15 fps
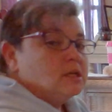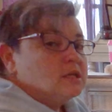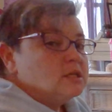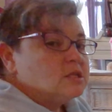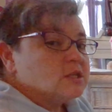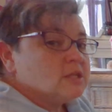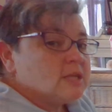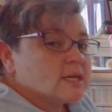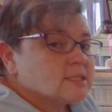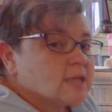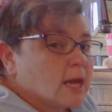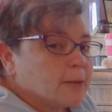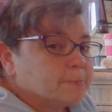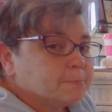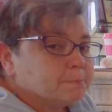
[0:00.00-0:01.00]
to the next
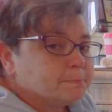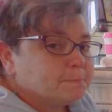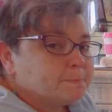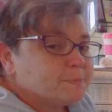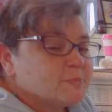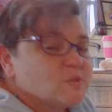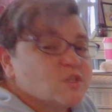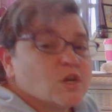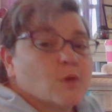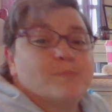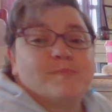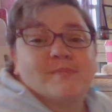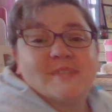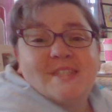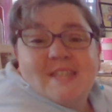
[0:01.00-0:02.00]
time. So
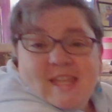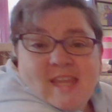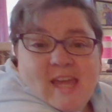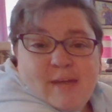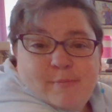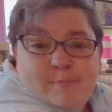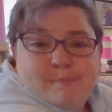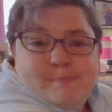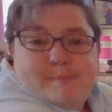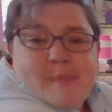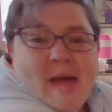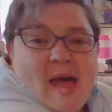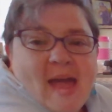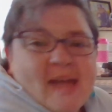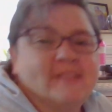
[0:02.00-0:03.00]
see you then.
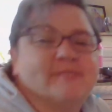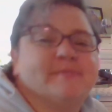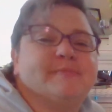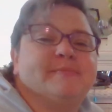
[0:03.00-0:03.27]
Bye.